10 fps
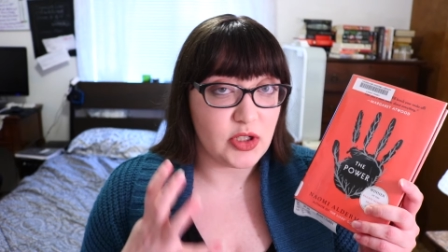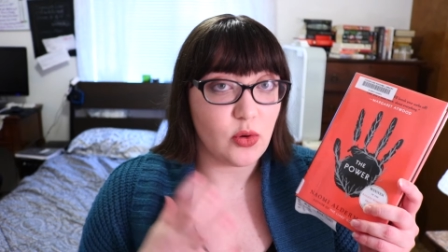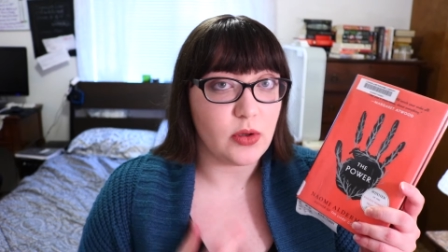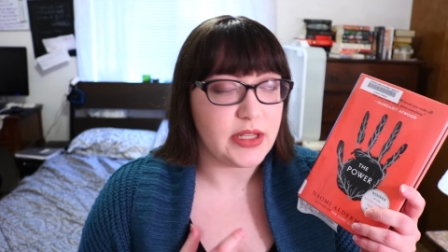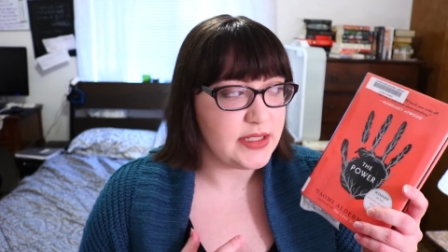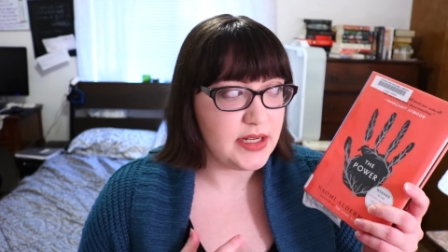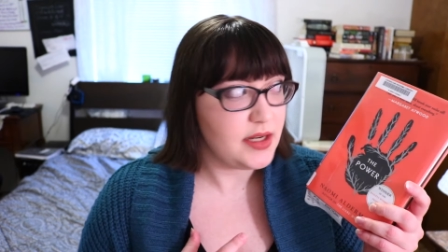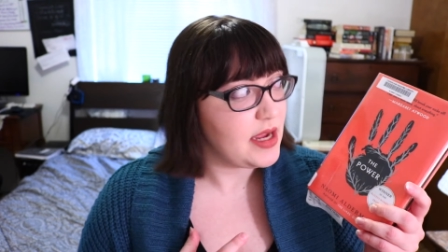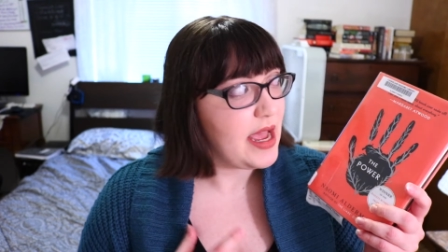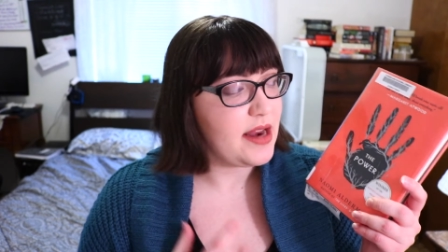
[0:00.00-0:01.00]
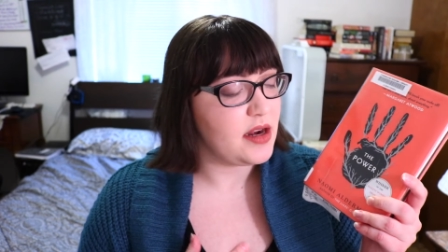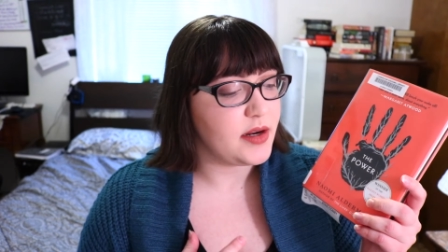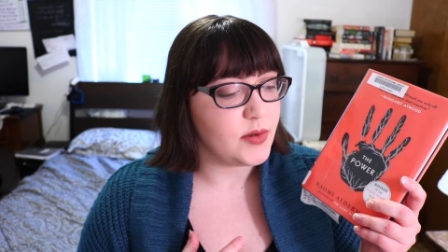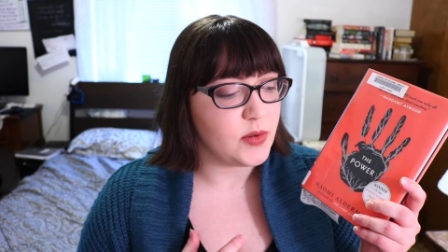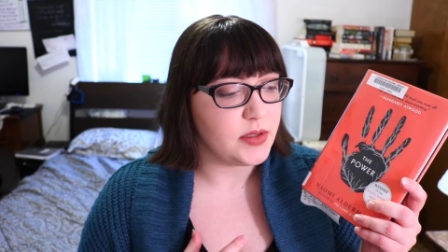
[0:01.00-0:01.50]
shortlisted, I had it
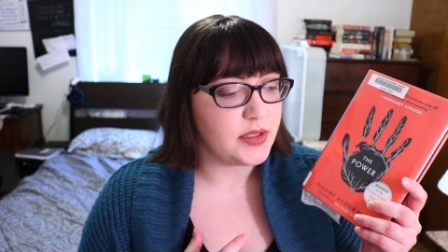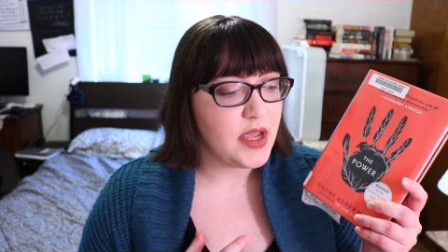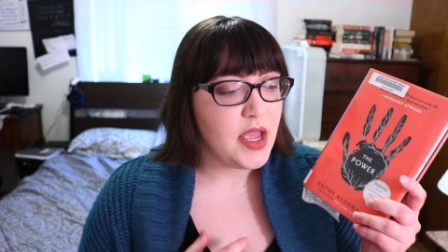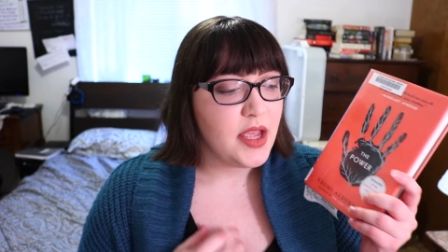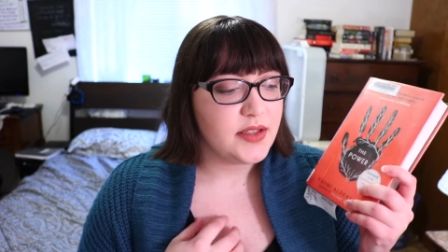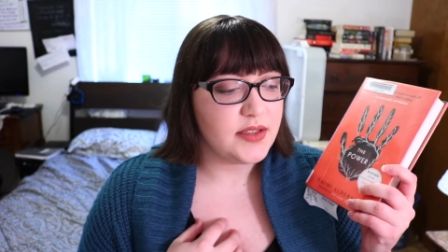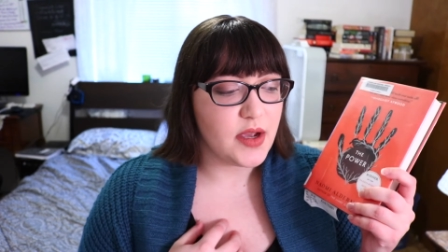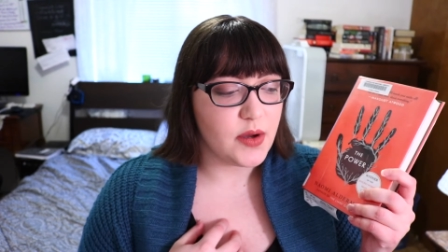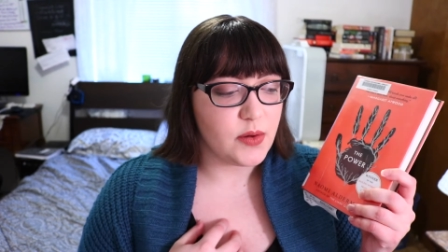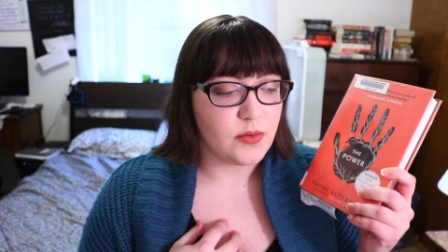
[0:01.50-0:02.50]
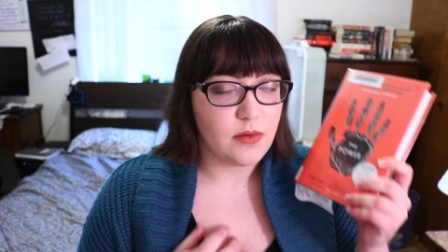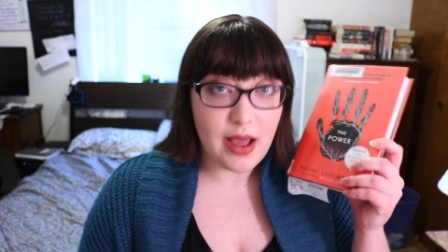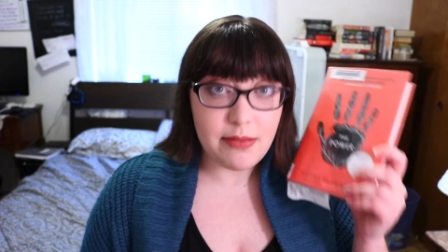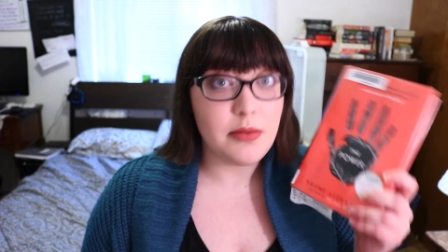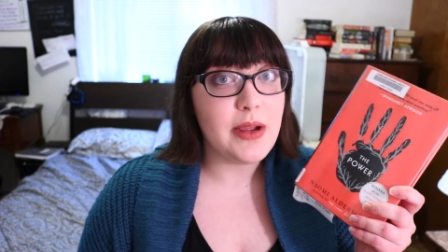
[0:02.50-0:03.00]
on hold. So
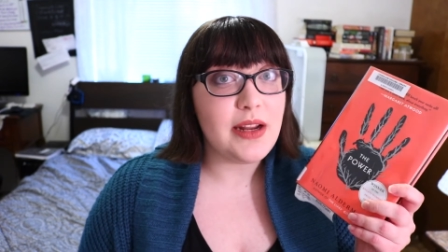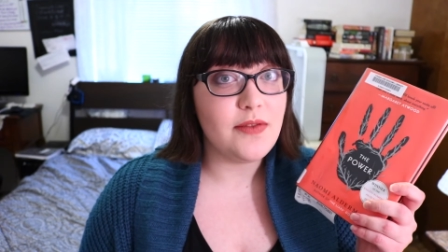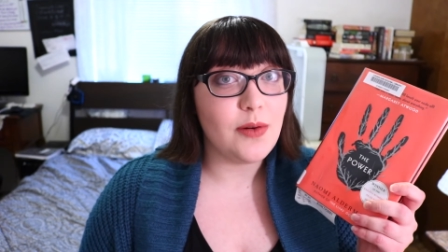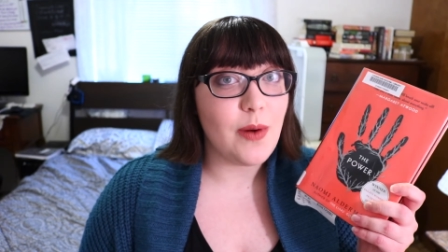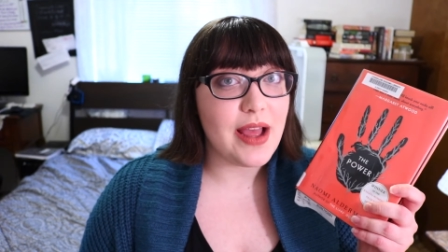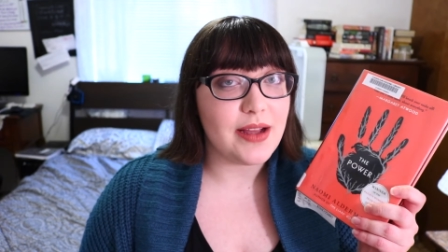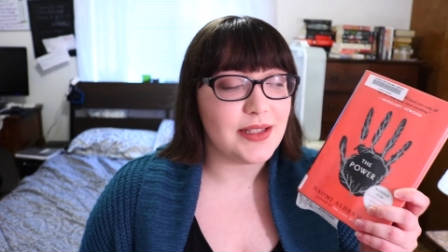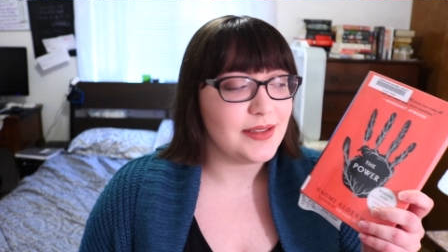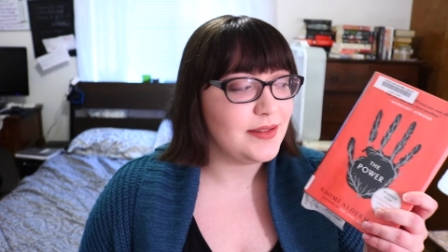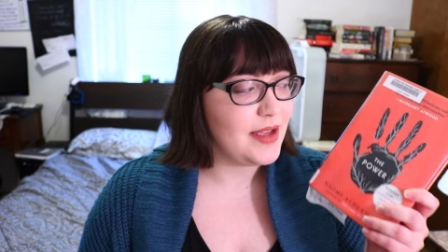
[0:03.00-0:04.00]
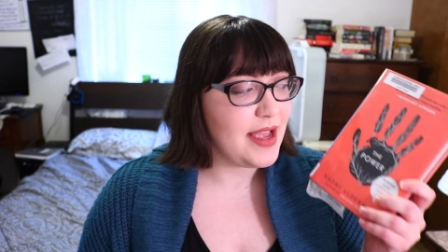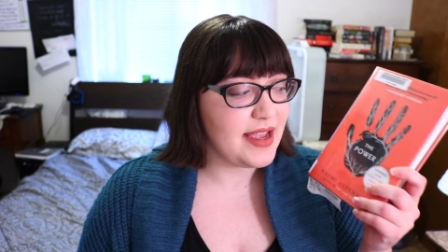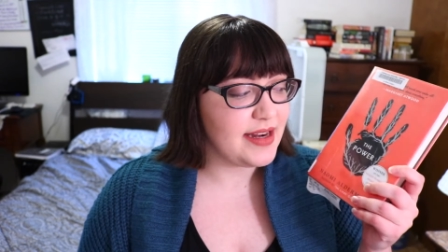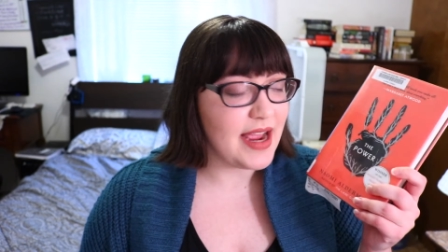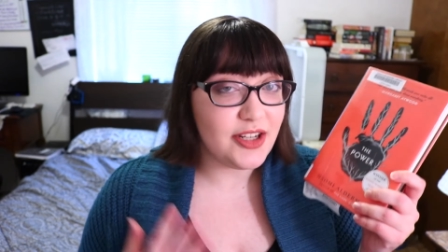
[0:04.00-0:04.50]
I've been waiting for a while,
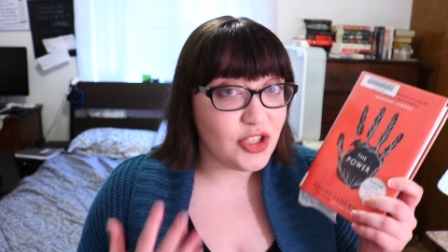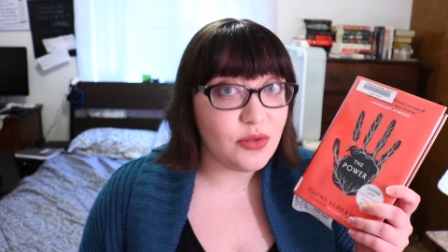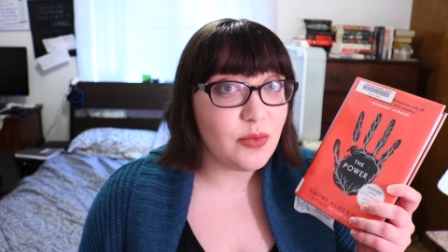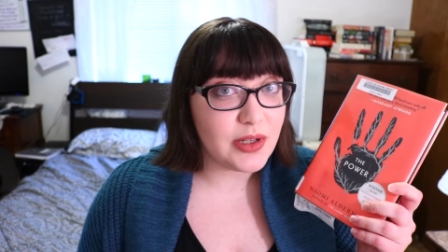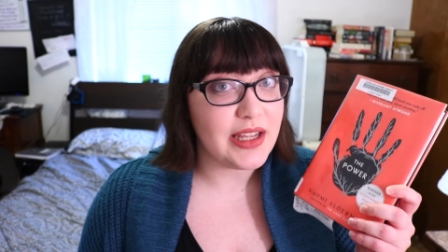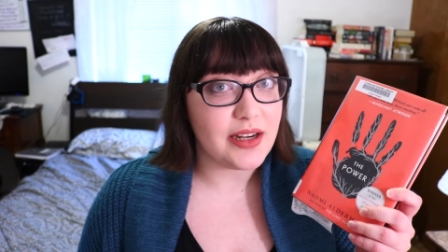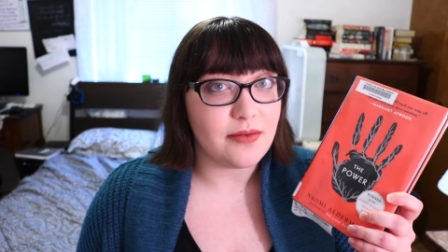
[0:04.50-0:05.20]
and I do want to get it